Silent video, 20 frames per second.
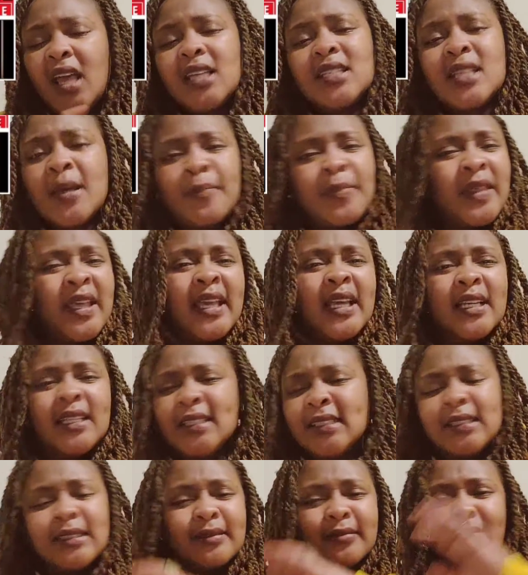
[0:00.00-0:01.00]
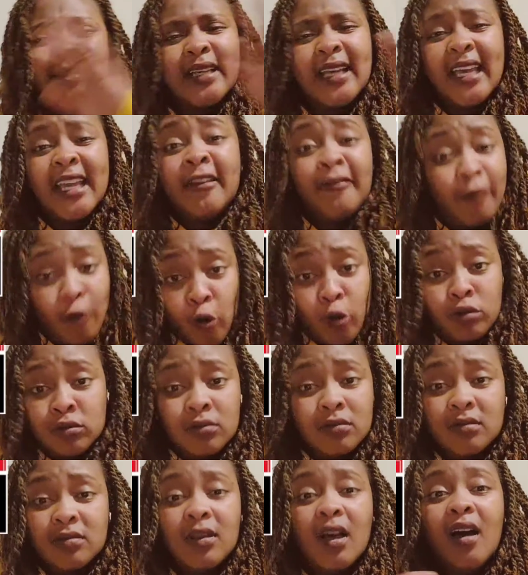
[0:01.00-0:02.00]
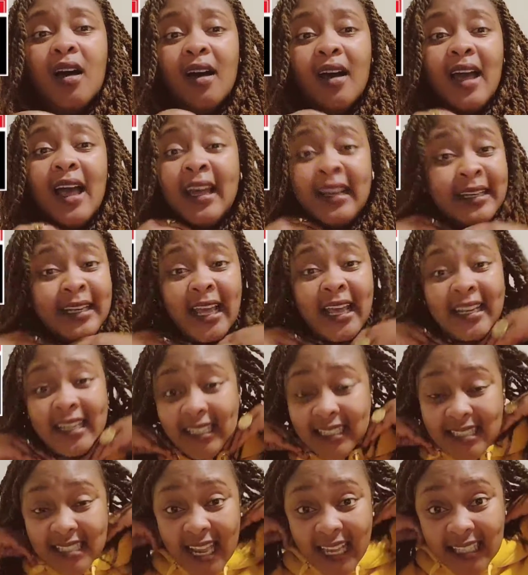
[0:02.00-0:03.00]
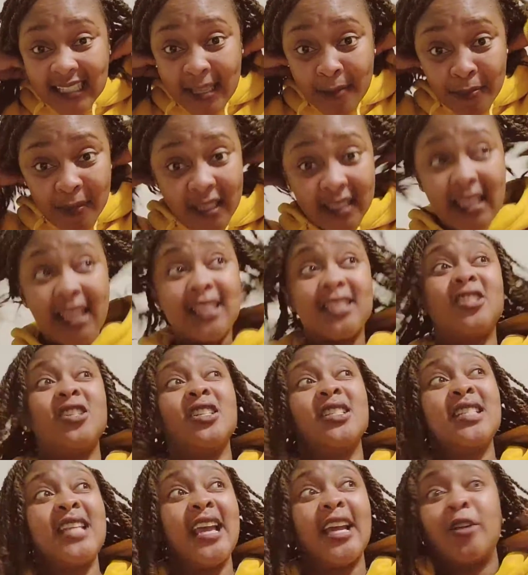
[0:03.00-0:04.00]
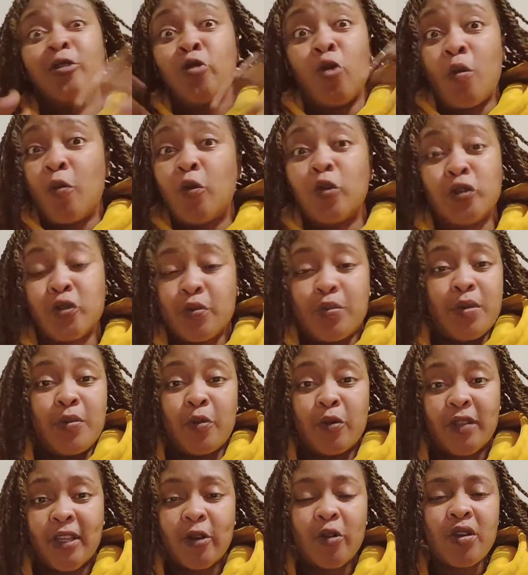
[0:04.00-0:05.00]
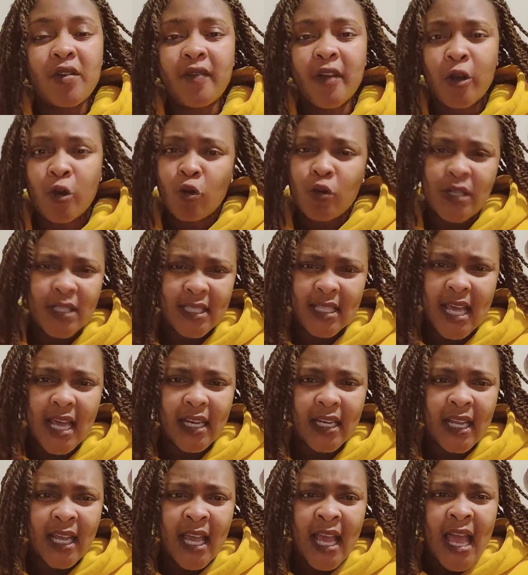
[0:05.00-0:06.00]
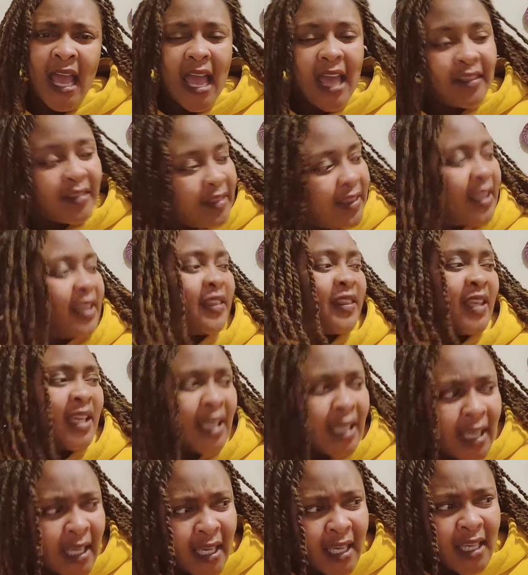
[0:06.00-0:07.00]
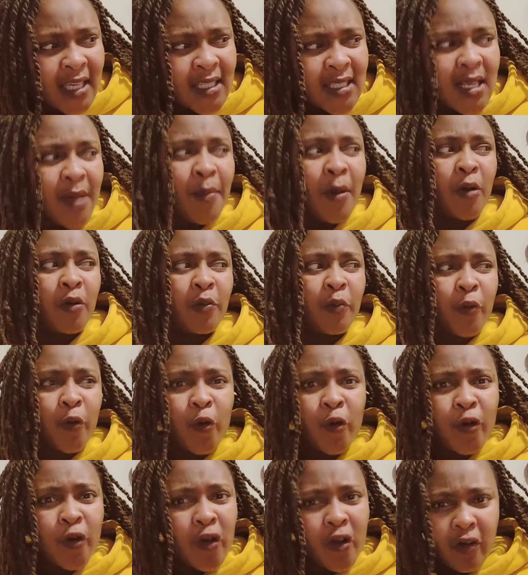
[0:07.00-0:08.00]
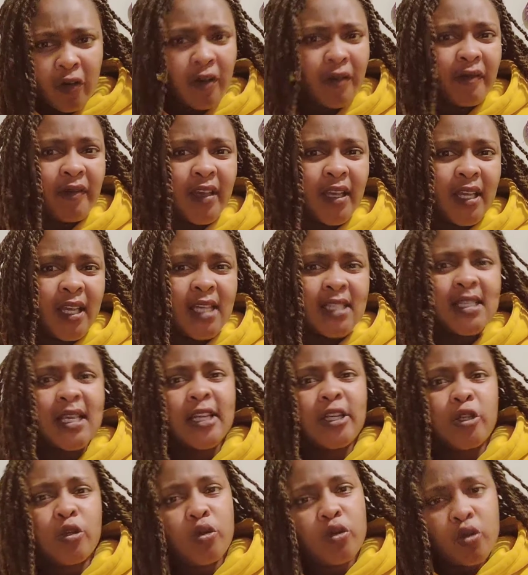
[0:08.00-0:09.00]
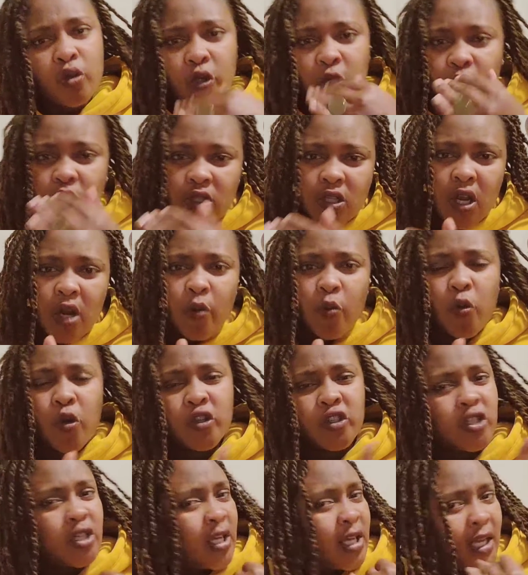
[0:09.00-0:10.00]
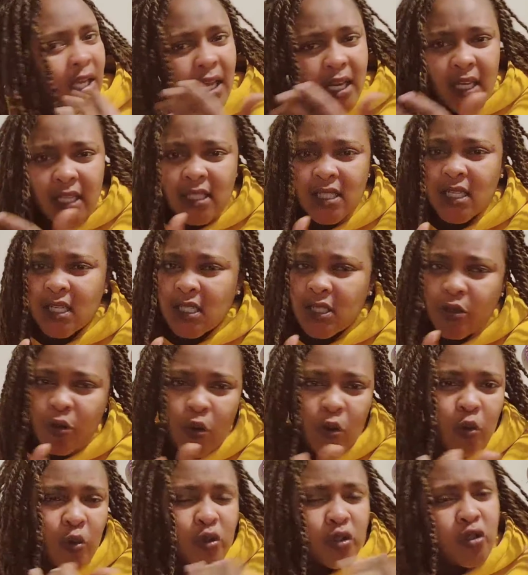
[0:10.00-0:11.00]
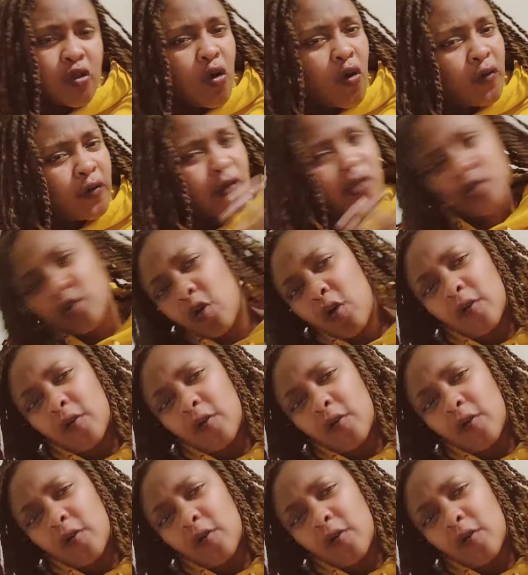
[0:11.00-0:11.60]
something evil. And it's something that's just normal to people. They don't even notice that. And the thing is about pornography is that you start watching, and it's just soft